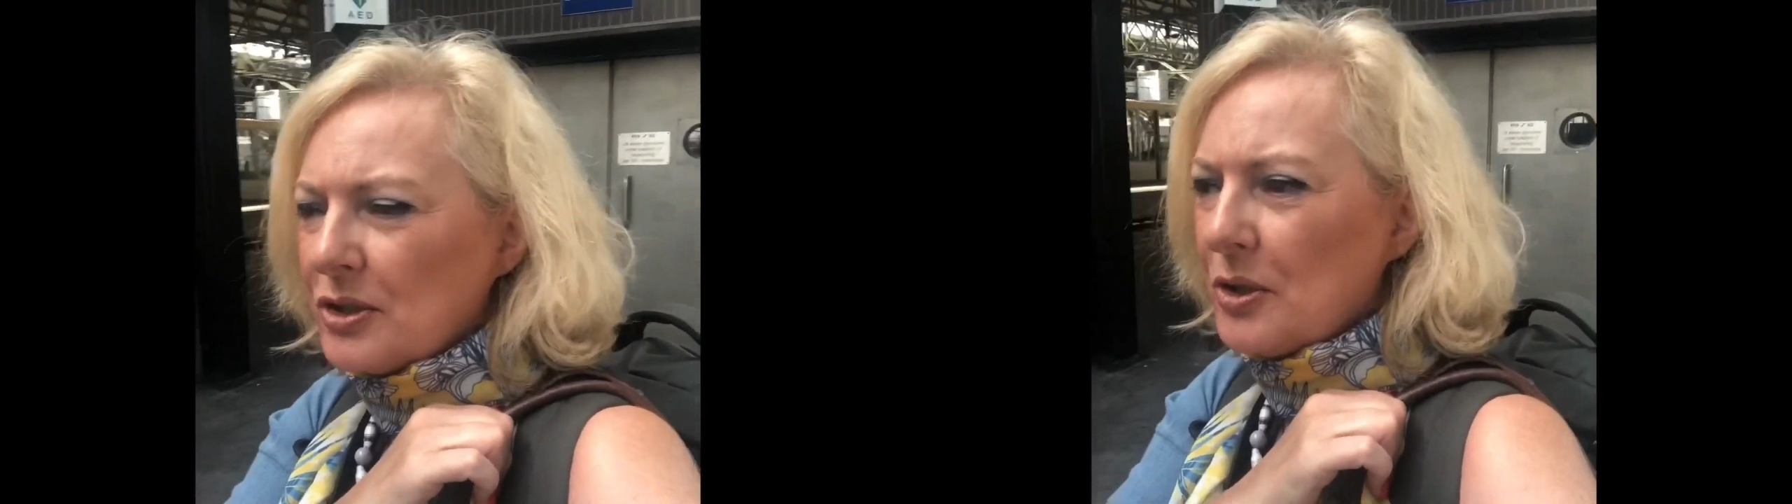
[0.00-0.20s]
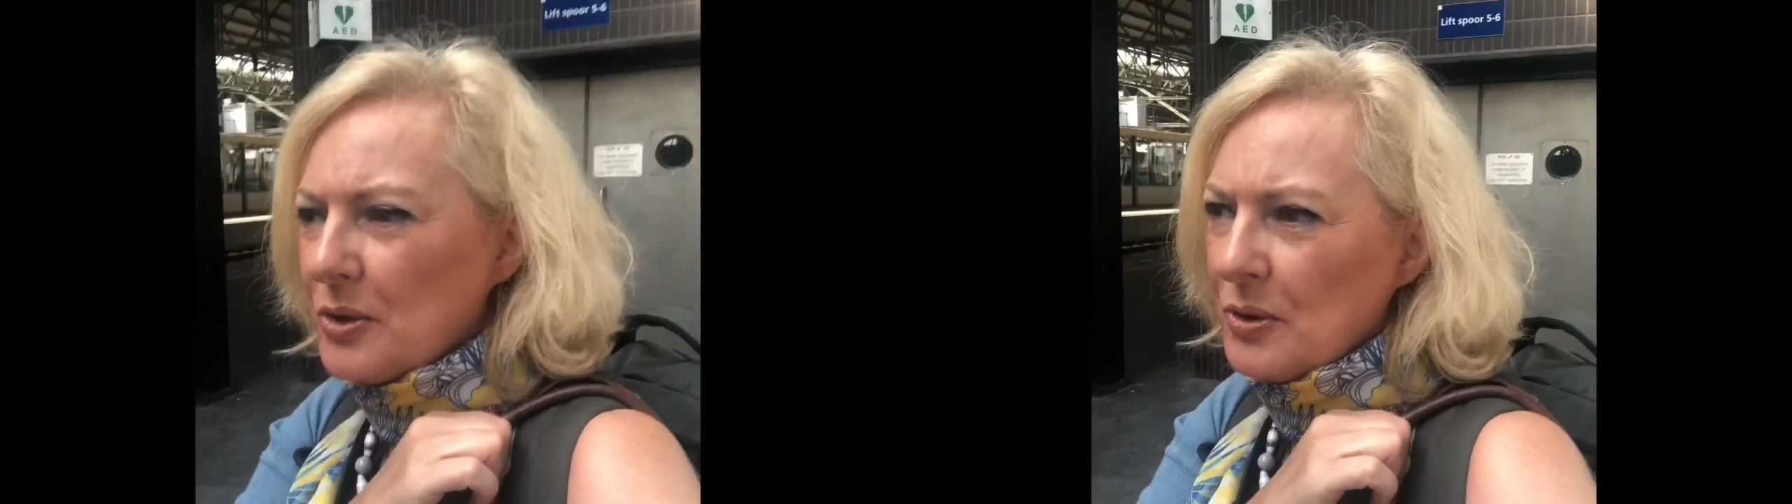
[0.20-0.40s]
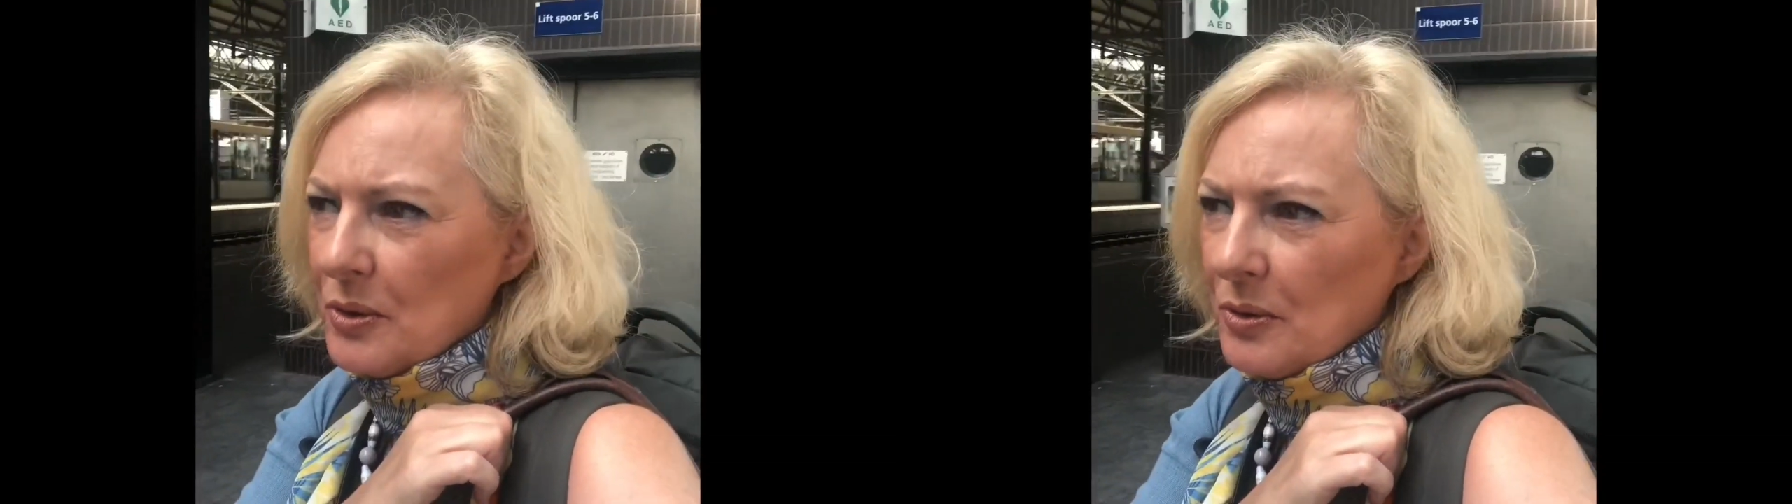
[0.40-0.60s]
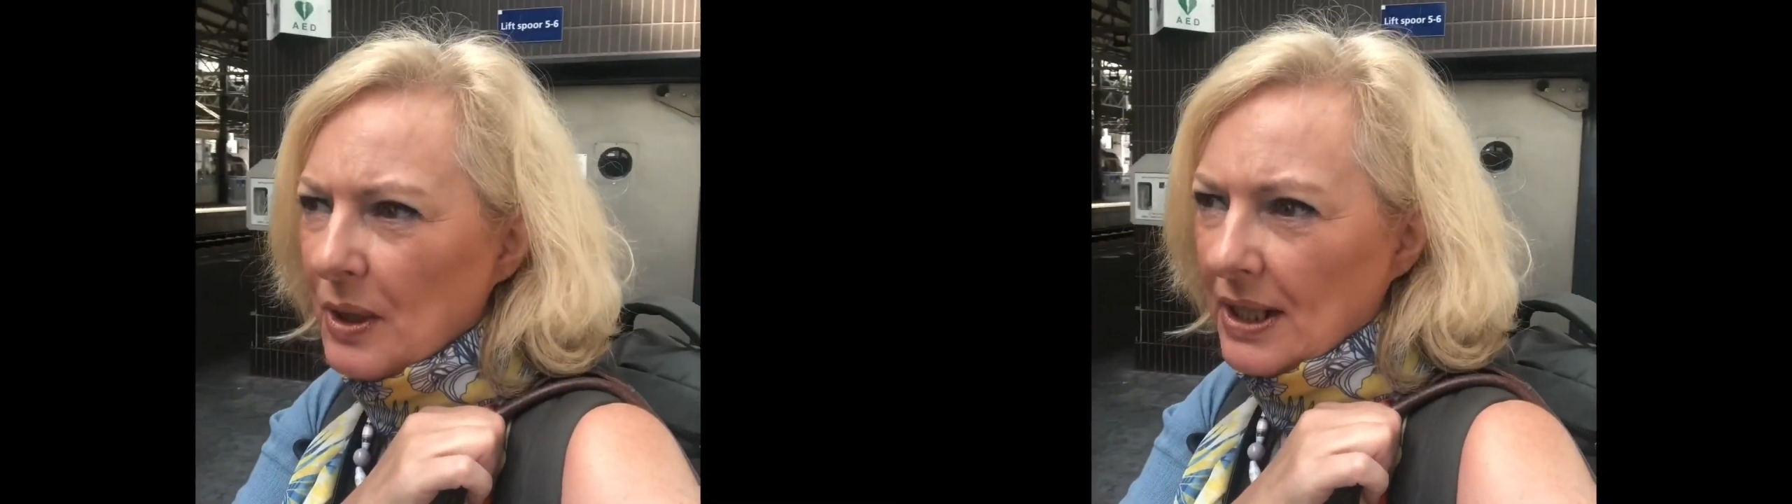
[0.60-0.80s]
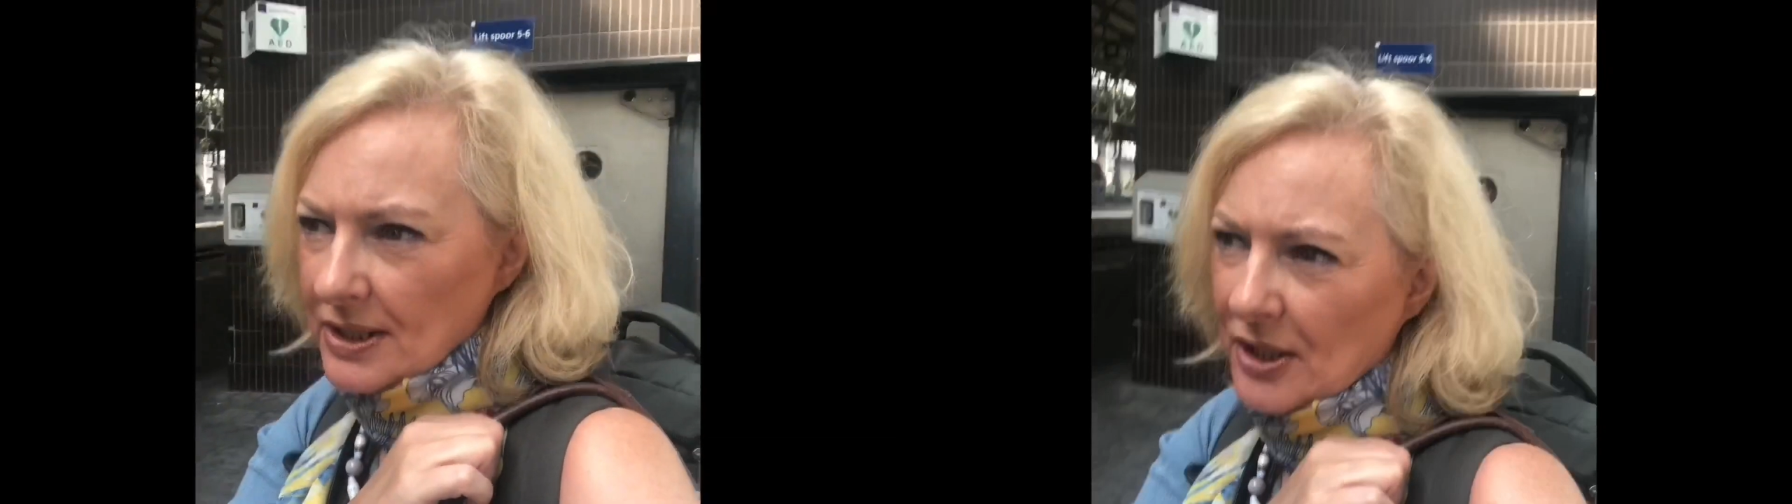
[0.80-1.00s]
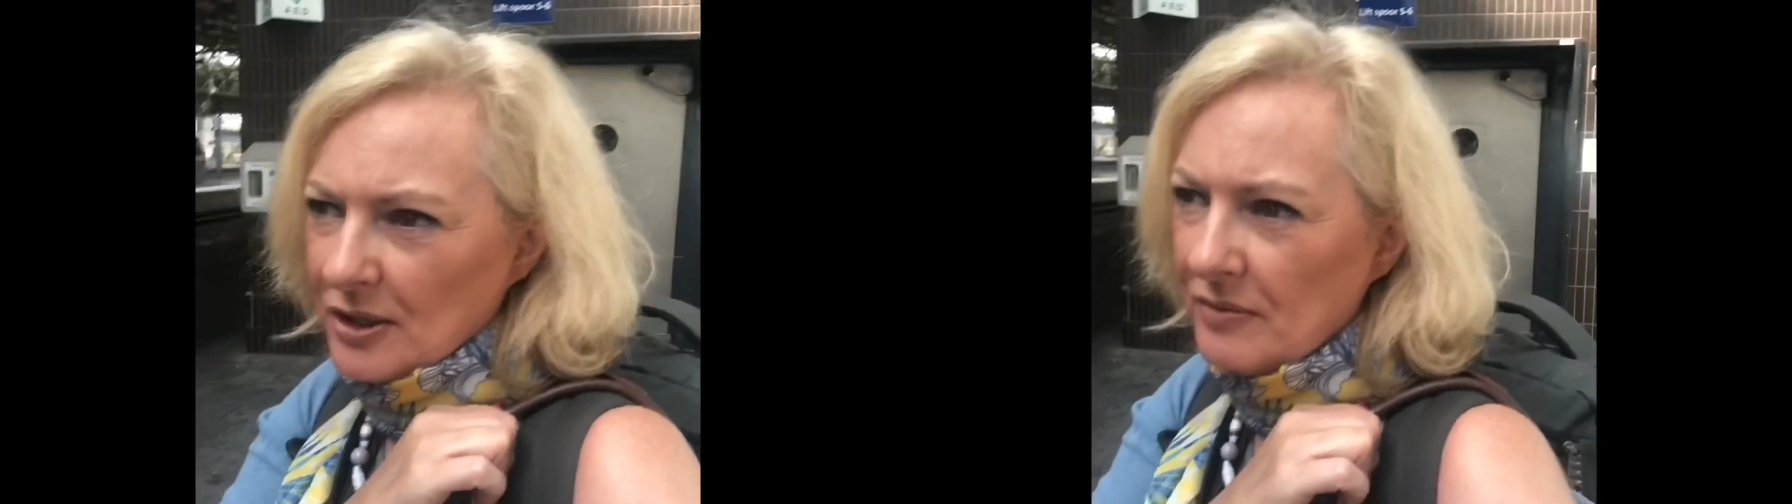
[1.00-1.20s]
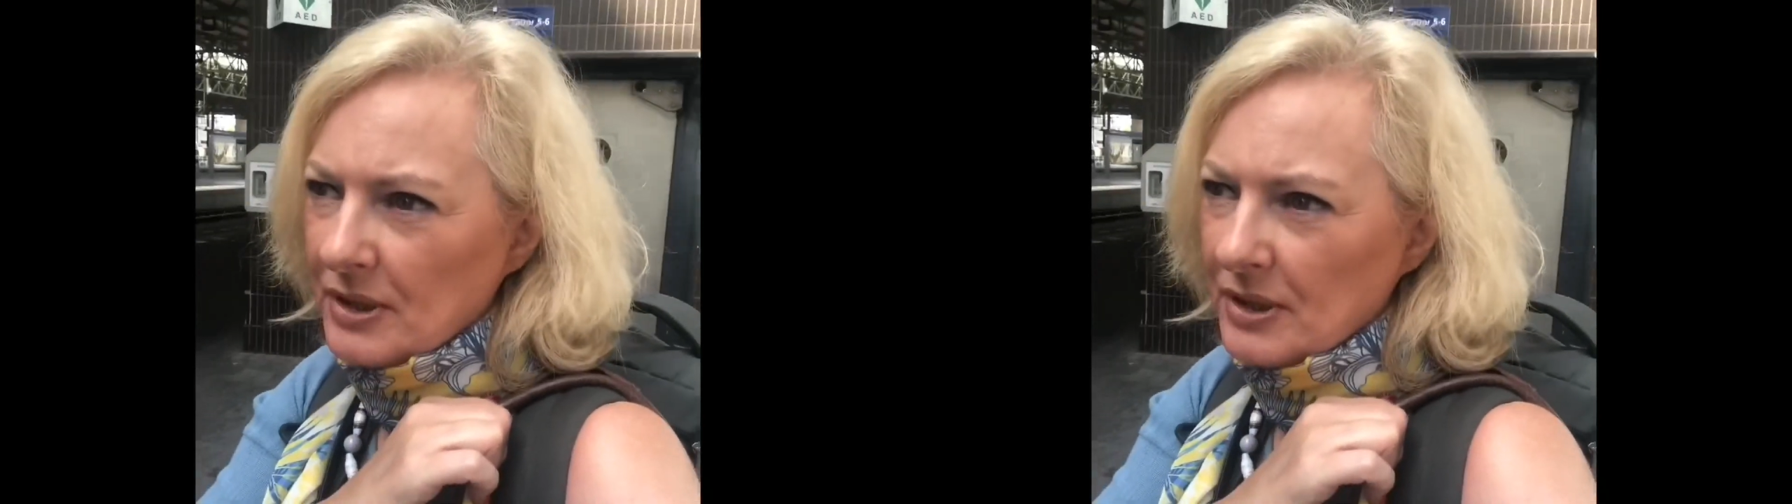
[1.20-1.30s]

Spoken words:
to Eindhoven.